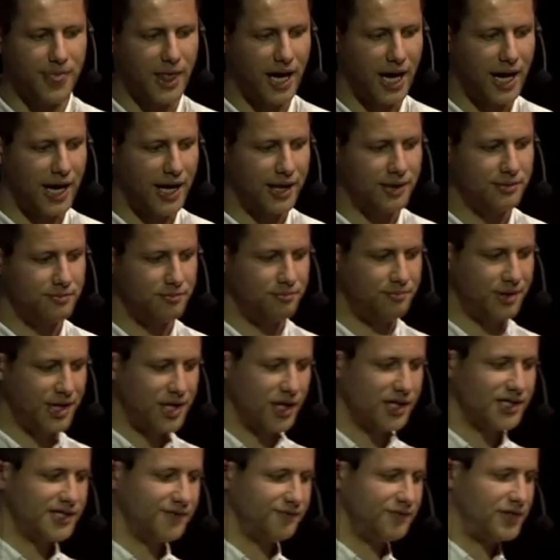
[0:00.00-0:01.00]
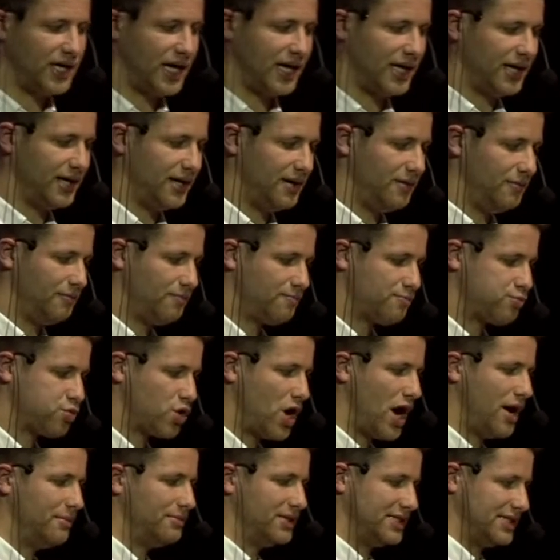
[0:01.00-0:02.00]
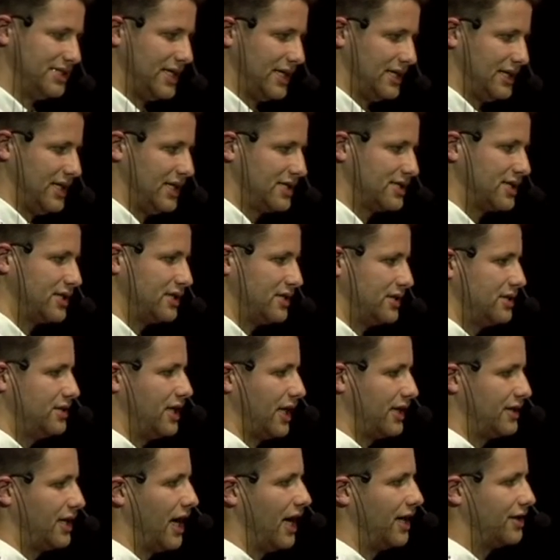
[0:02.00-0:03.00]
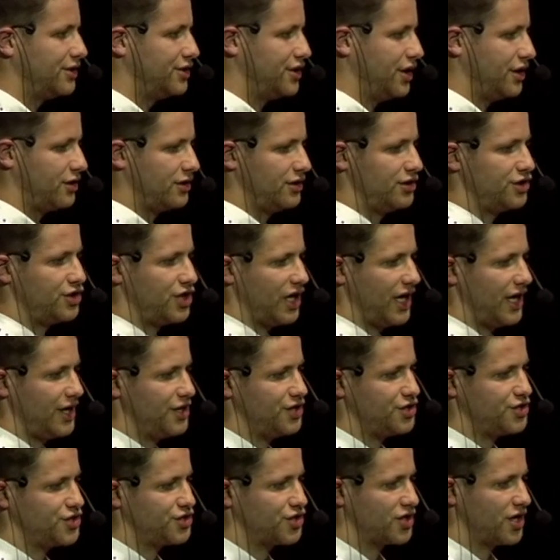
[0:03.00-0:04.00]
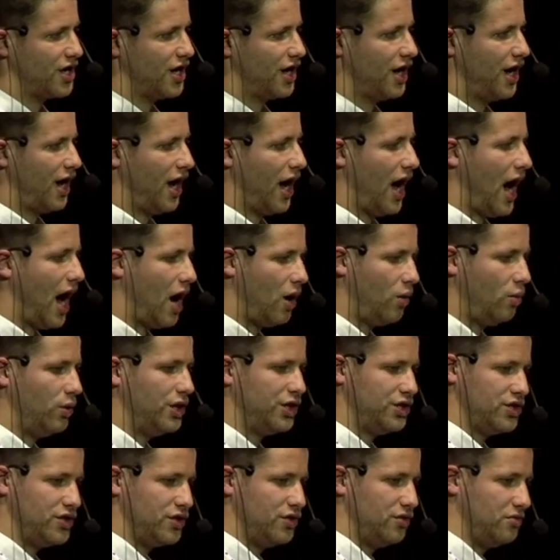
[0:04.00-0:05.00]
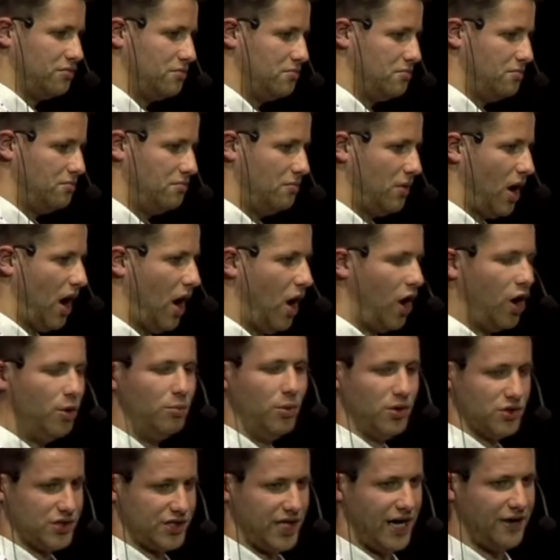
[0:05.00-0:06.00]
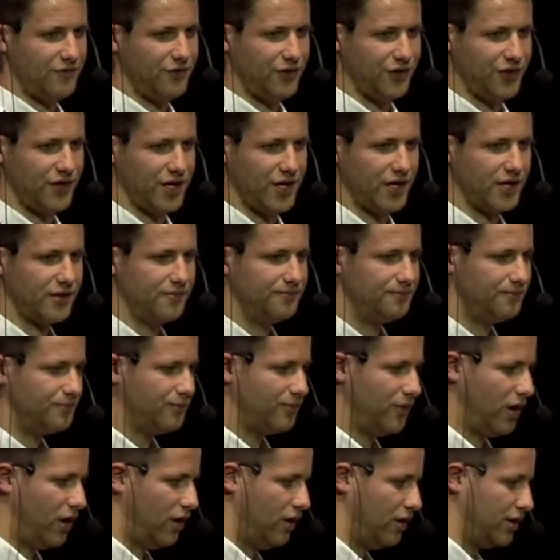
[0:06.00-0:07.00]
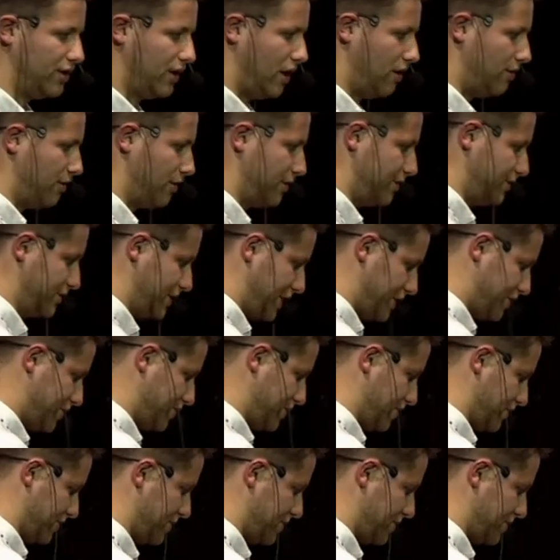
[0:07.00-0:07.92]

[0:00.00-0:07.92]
And because of that promise that this technology could change how we do almost everything on our digital